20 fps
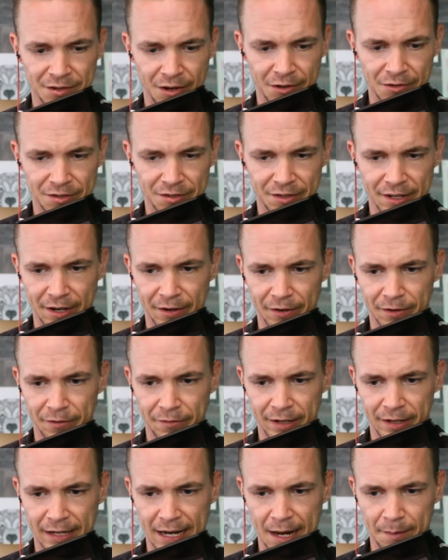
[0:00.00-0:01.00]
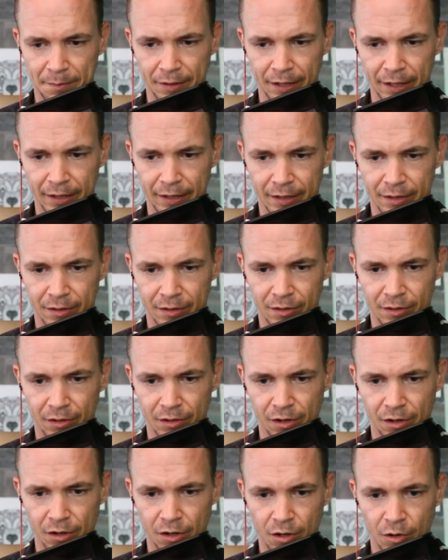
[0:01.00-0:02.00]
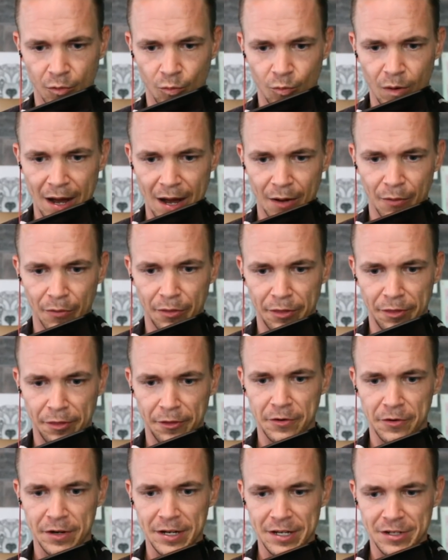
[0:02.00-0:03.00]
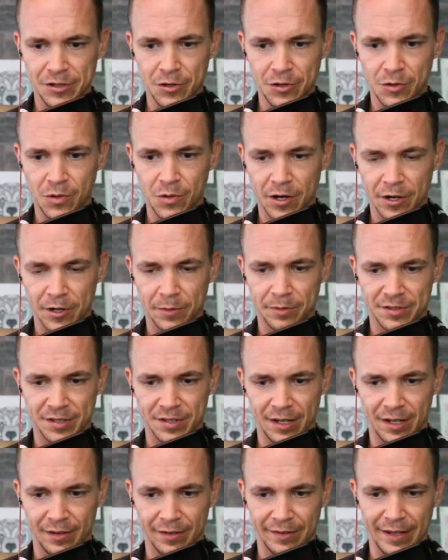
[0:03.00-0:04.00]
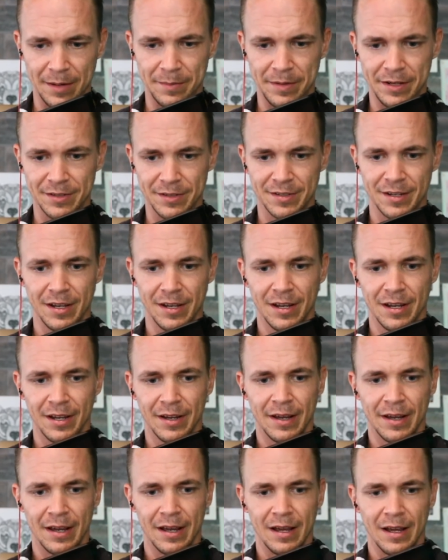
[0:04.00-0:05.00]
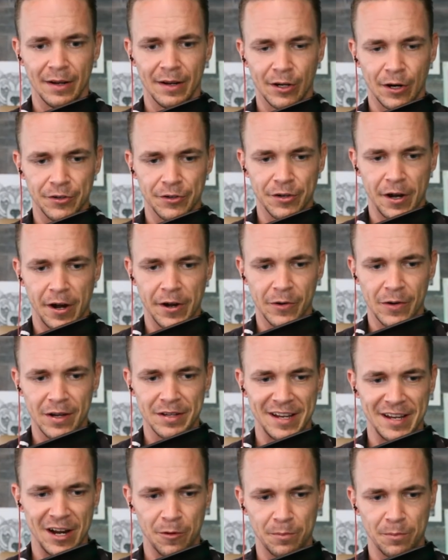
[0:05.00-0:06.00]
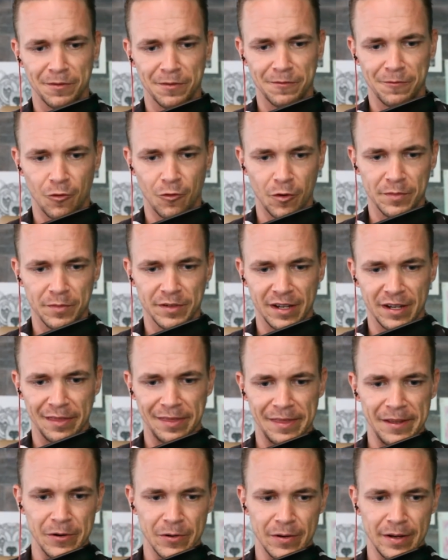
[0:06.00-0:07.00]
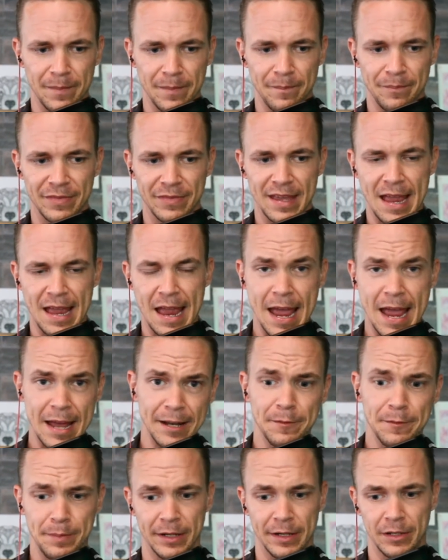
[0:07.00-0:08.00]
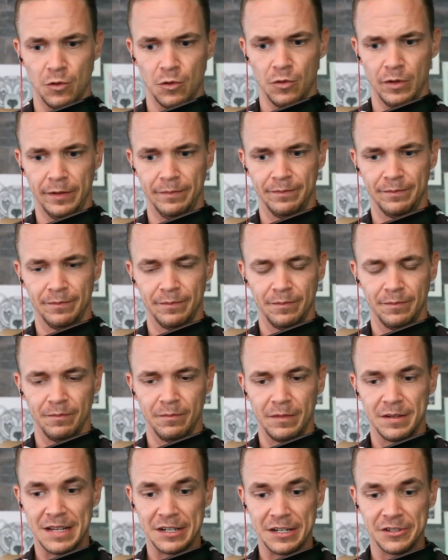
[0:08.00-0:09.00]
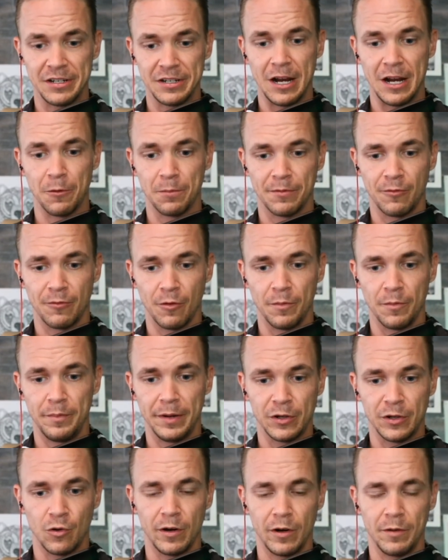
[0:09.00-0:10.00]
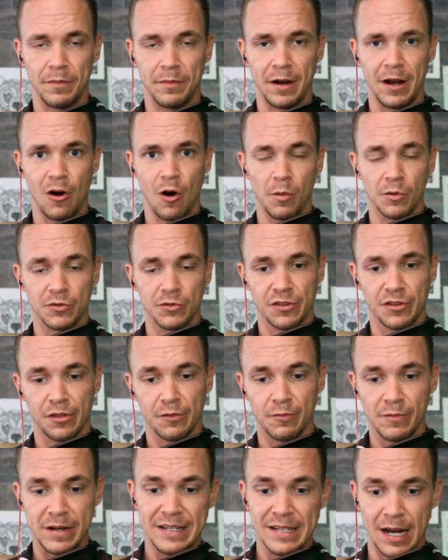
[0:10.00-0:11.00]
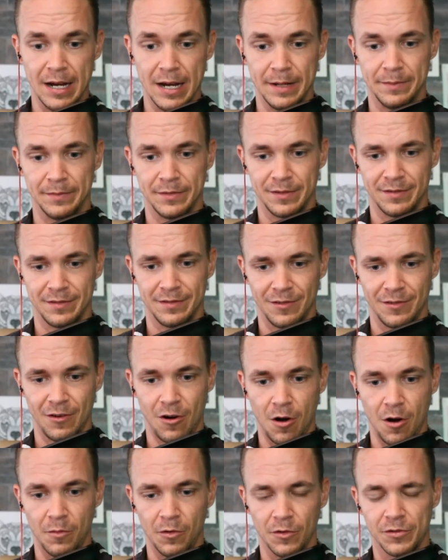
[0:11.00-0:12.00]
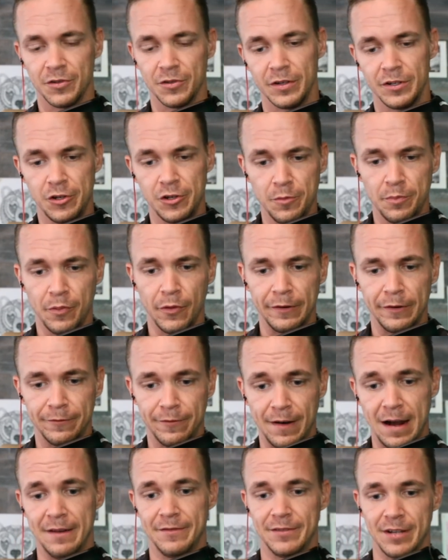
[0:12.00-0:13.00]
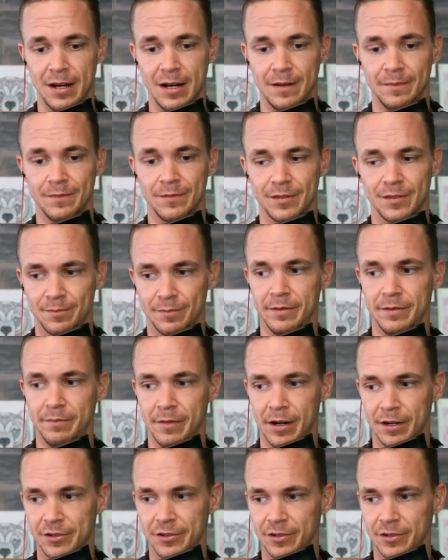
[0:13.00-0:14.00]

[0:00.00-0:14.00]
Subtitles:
in there in a VenCap play. Wow, 3,200%. That means Cardano has outperformed Ethereum and Bitcoin. It's actually outperformed Bitcoin by almost 3 times. Or sorry, 2.5 times pretty much.